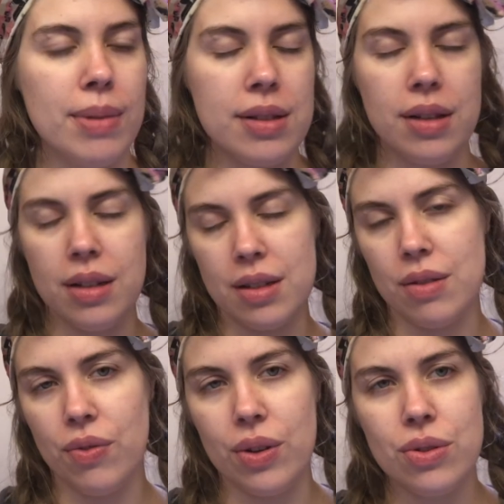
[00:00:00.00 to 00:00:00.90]
My skin
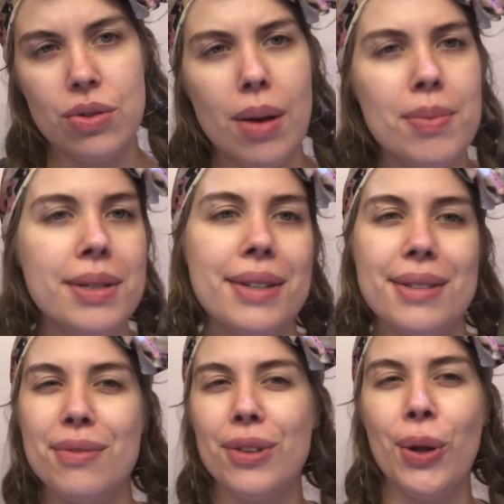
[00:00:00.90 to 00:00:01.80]
doesn't feel stripped. It
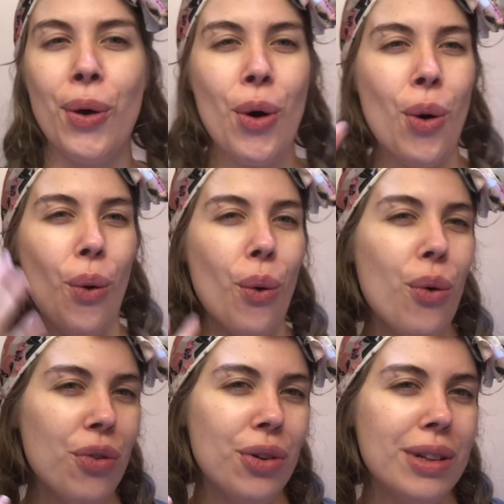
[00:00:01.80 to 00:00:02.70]
doesn't feel
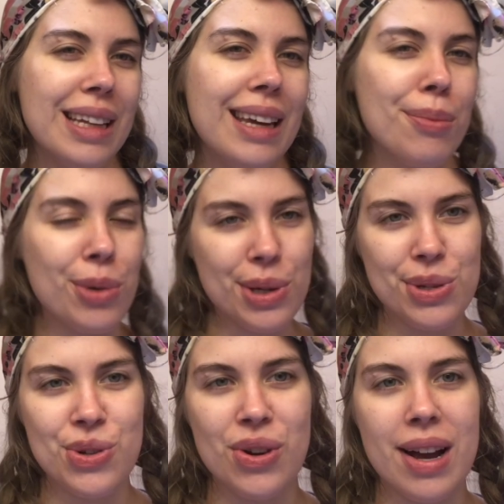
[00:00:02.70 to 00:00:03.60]
overly
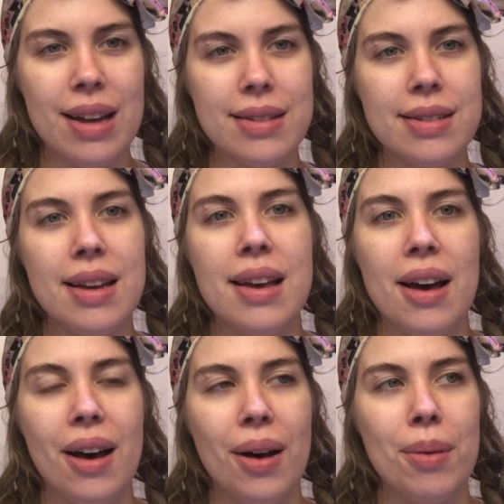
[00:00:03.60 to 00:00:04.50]
moisturized,
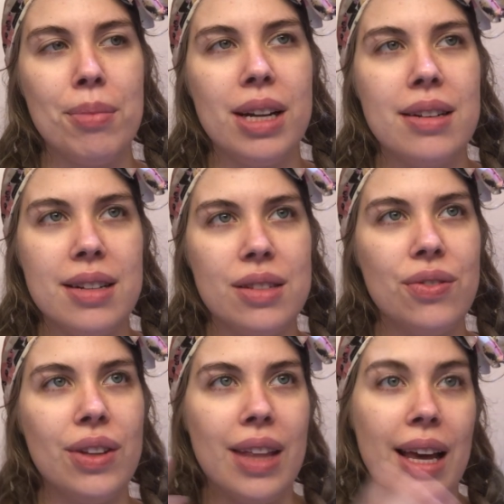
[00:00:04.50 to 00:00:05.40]
but it does
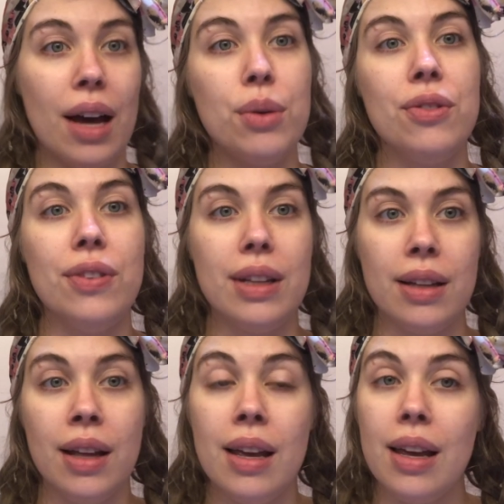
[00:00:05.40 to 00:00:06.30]
feel like I would
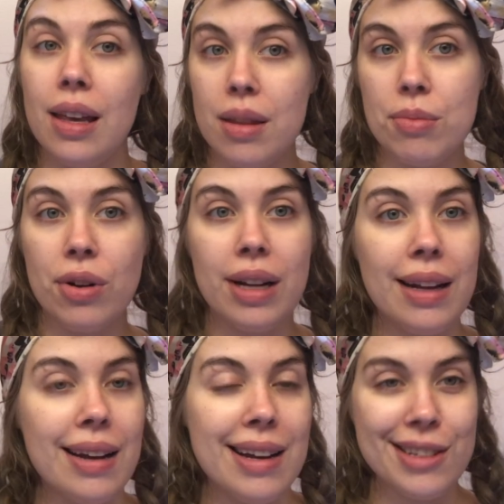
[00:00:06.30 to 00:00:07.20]
feel in the
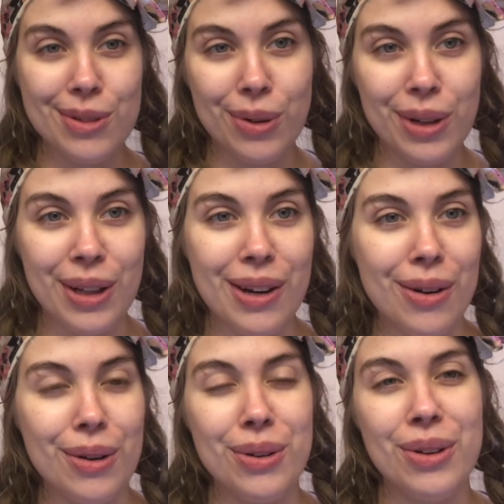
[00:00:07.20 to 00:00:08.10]
morning as an oily
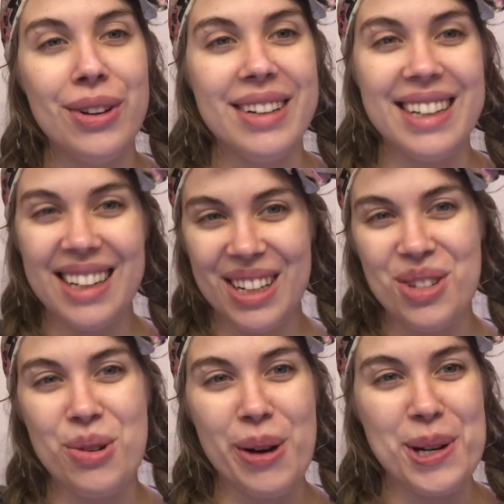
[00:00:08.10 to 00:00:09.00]
girl needing
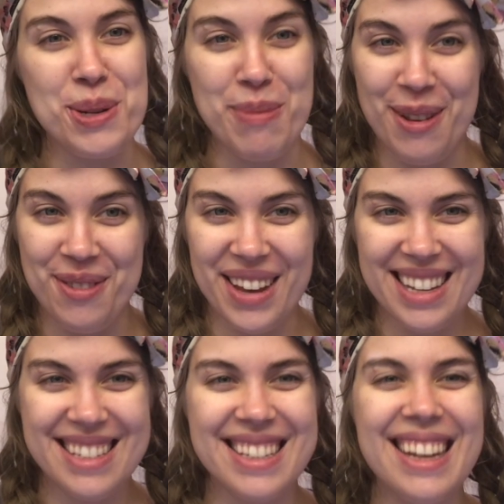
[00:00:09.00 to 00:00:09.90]
to wash my
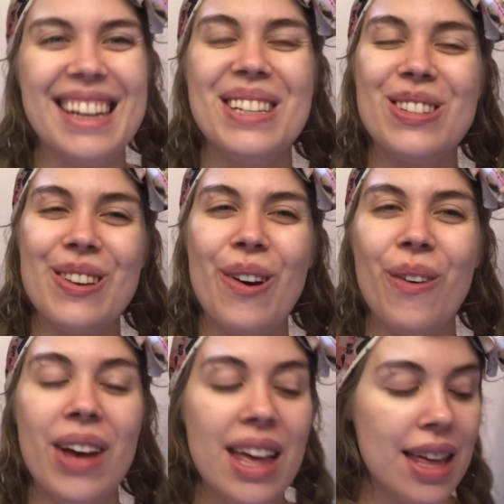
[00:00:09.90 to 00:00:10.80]
face.
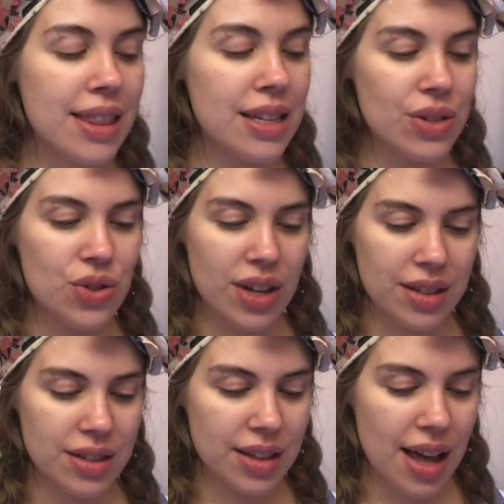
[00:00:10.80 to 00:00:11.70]
So this
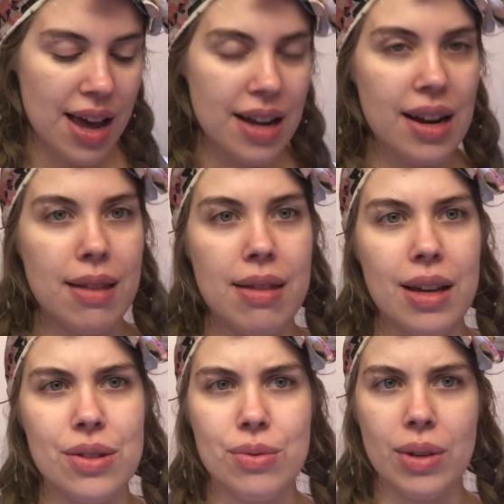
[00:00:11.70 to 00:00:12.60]
gentle line I
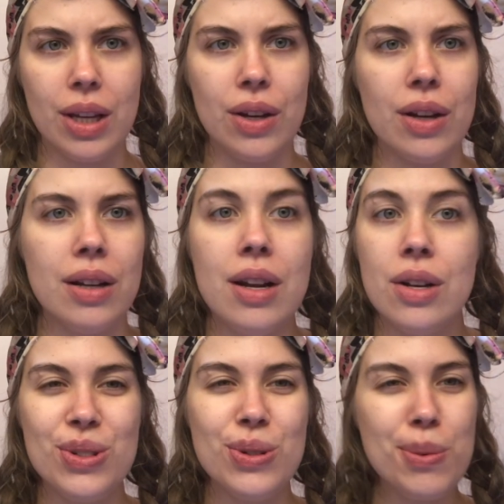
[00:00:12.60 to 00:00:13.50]
think is really good.
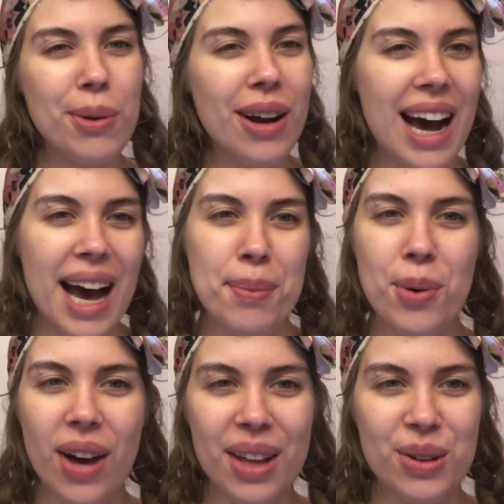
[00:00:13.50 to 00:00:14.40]
Super
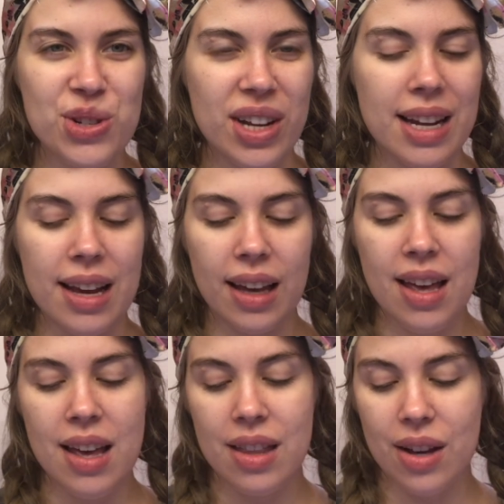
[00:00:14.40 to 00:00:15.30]
hypoallergenic.
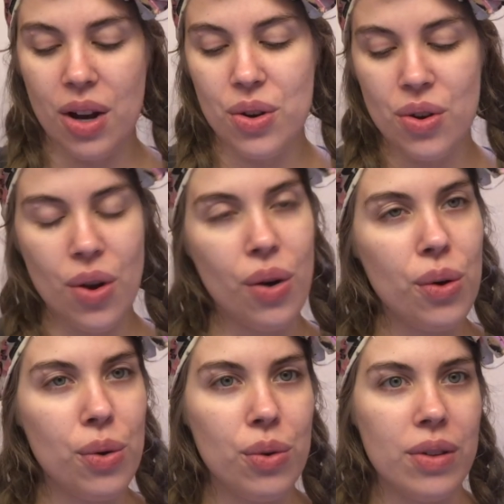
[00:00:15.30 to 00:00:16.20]
There are
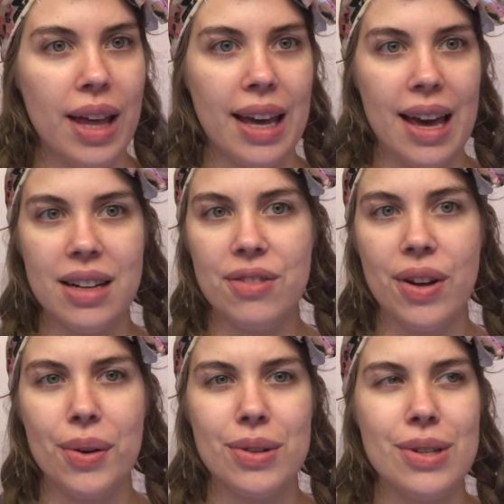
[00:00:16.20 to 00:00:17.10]
no added
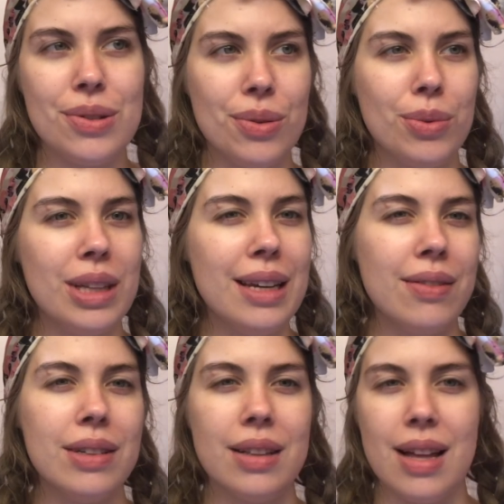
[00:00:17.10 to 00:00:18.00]
fragrances or really
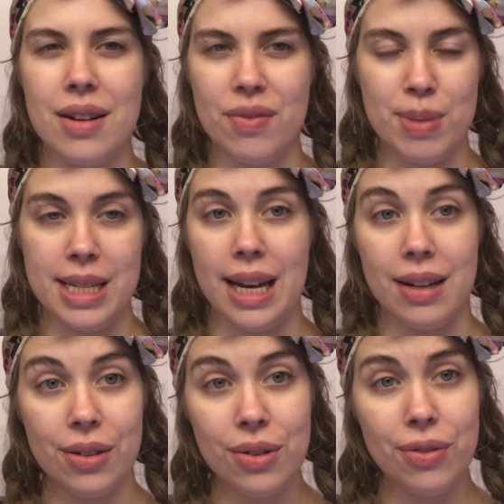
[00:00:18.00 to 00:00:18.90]
even a lot of
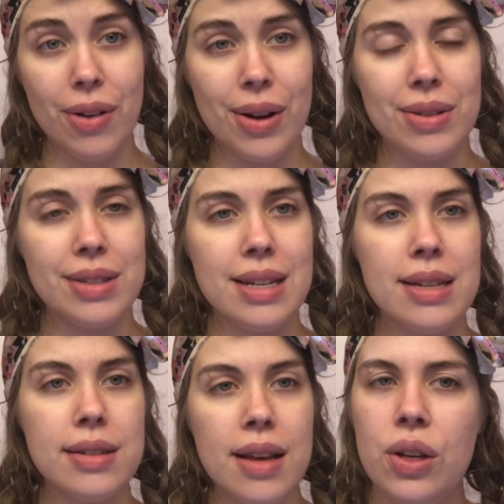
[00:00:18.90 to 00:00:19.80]
botanical
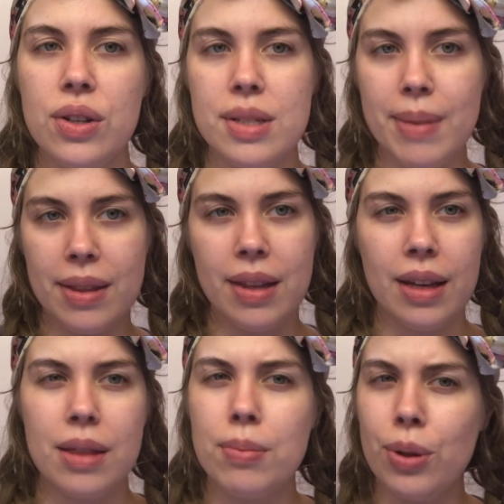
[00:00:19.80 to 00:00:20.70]
fragrances. You can smell
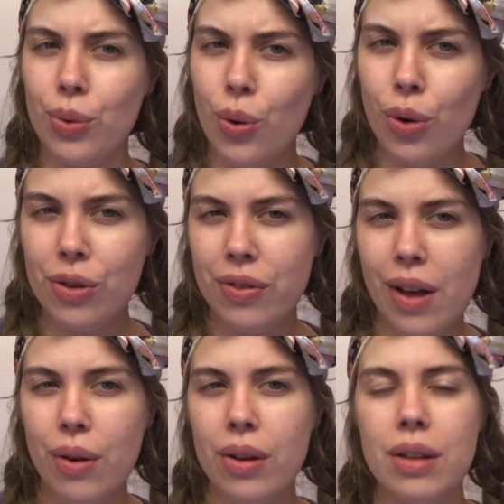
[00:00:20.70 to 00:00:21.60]
like the blue
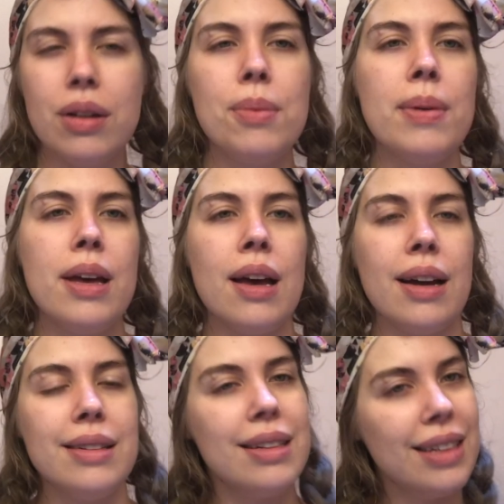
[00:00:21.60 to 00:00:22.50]
cornflower a little bit.
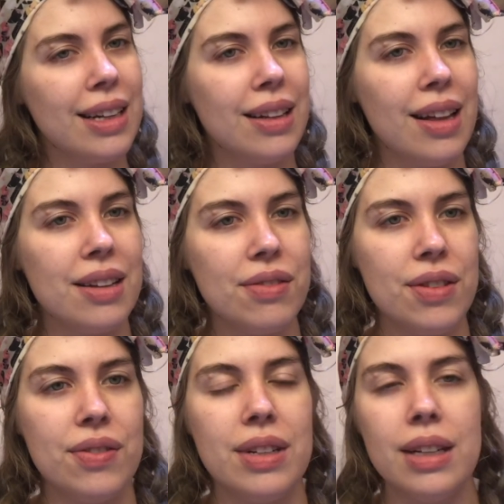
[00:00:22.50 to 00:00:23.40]
I didn't get a lot of
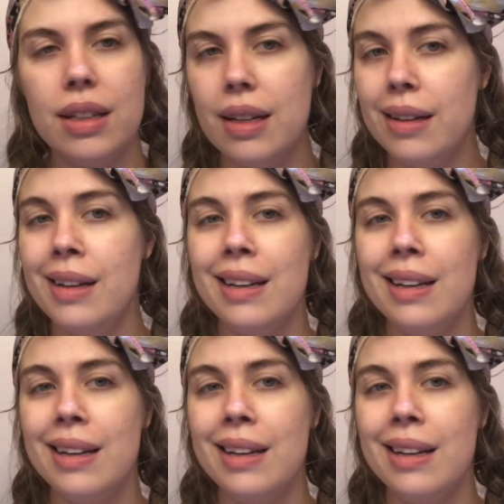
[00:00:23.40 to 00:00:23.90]
the vanilla.